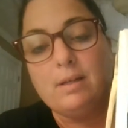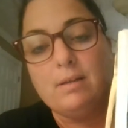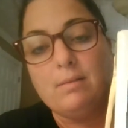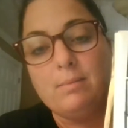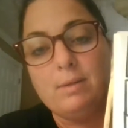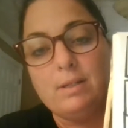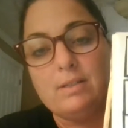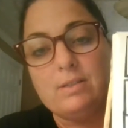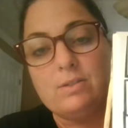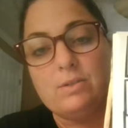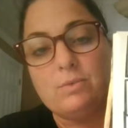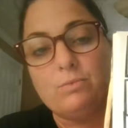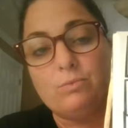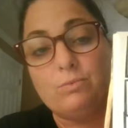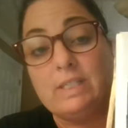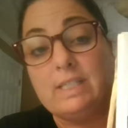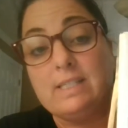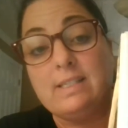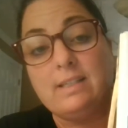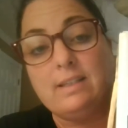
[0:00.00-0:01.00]
but is
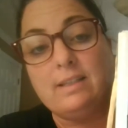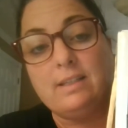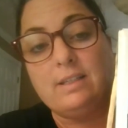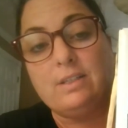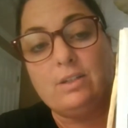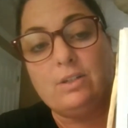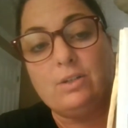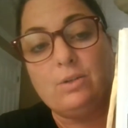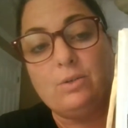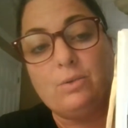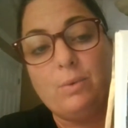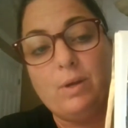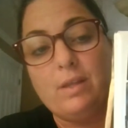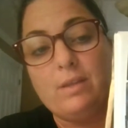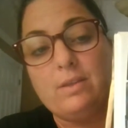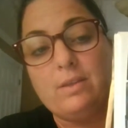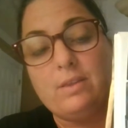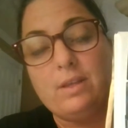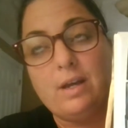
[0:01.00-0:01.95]
recently new with